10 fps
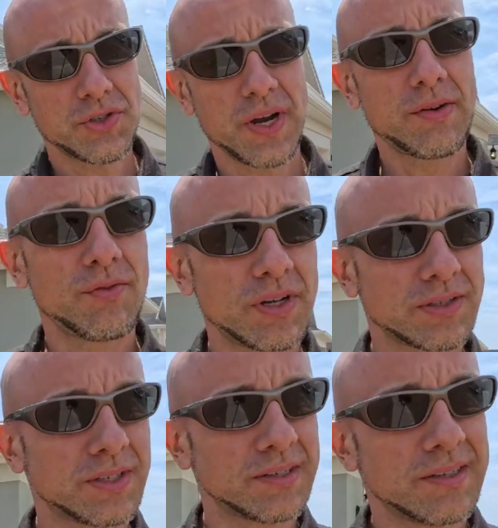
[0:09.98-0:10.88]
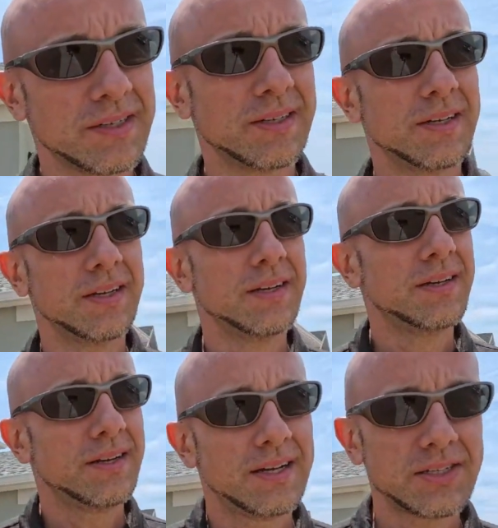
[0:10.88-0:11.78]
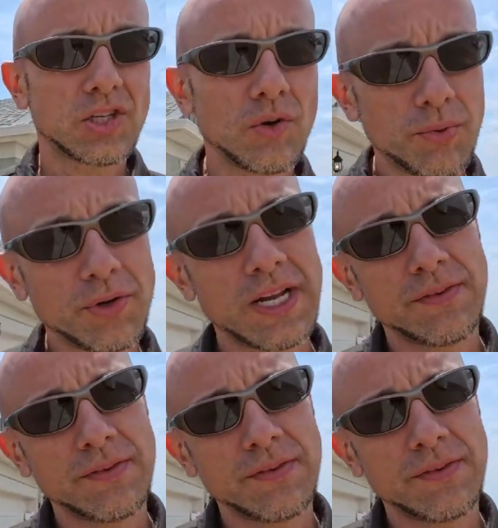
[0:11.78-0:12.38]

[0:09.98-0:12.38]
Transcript: trained realtor. And it's so important